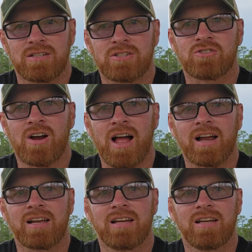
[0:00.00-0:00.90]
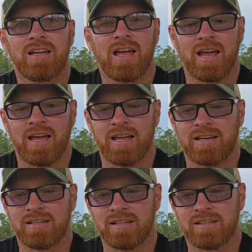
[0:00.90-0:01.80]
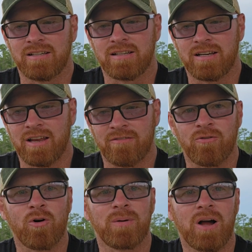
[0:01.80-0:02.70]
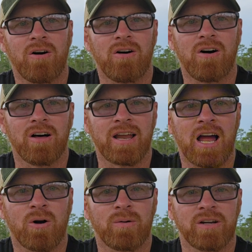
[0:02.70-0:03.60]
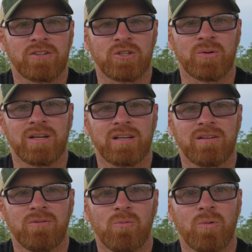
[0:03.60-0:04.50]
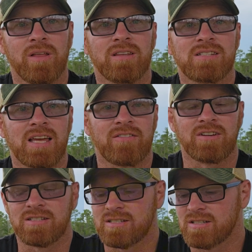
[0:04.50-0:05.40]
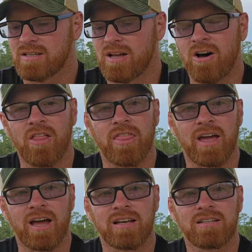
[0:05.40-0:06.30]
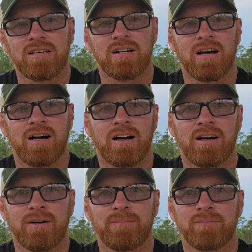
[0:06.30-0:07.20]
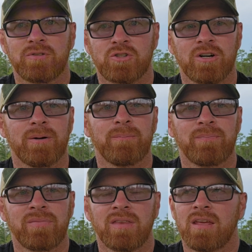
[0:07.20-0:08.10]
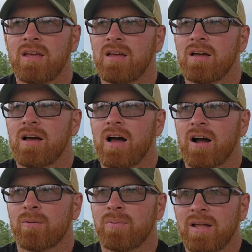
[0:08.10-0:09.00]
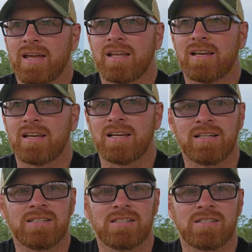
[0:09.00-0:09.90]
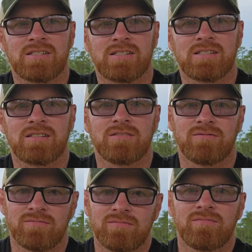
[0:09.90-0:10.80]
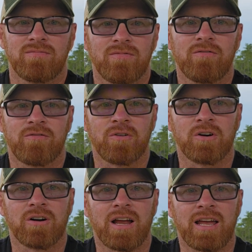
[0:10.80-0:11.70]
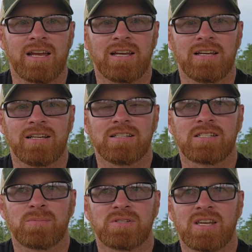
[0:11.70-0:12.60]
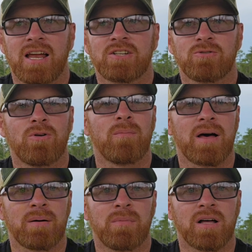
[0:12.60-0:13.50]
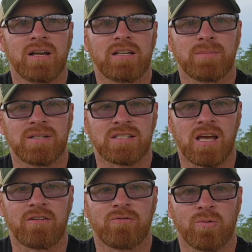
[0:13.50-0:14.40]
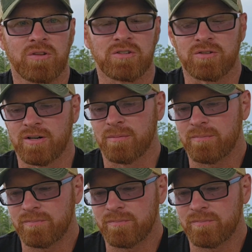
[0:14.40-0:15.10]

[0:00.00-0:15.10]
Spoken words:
track and inform y'all on how we are doing with the savings on that trip. Our plan is for a substantial amount of money to be saved for this trip.